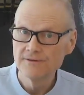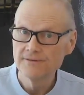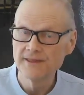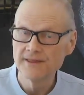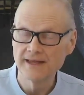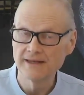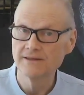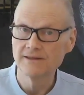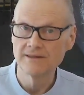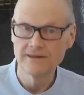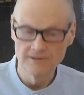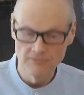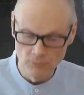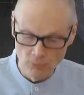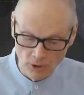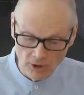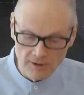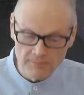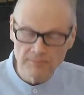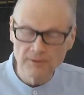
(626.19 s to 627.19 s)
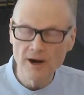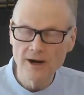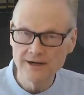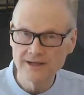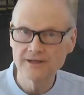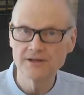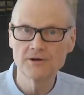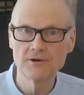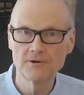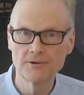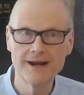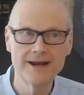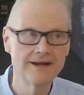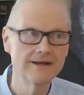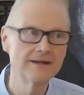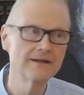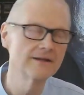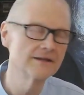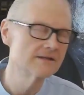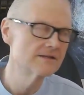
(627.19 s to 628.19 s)
that the work product
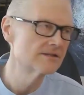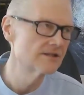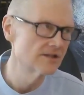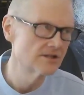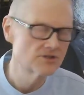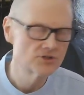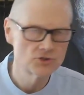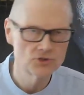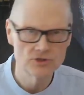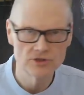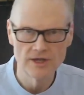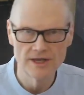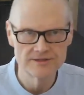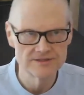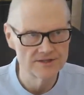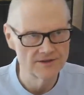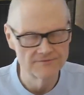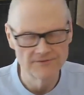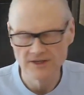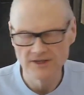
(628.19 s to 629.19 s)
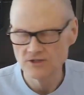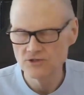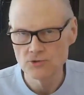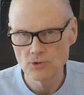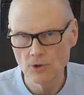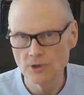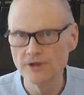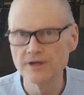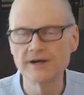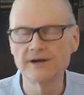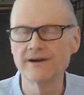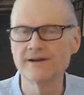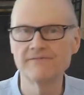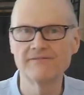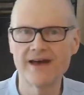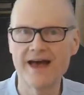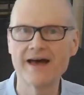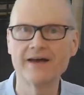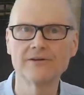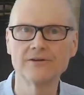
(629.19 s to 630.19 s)
created is of extraordinary
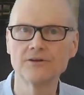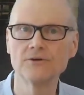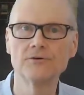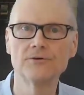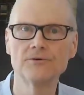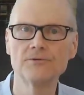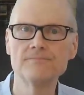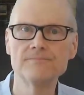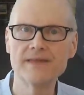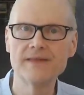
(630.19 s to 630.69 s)
value,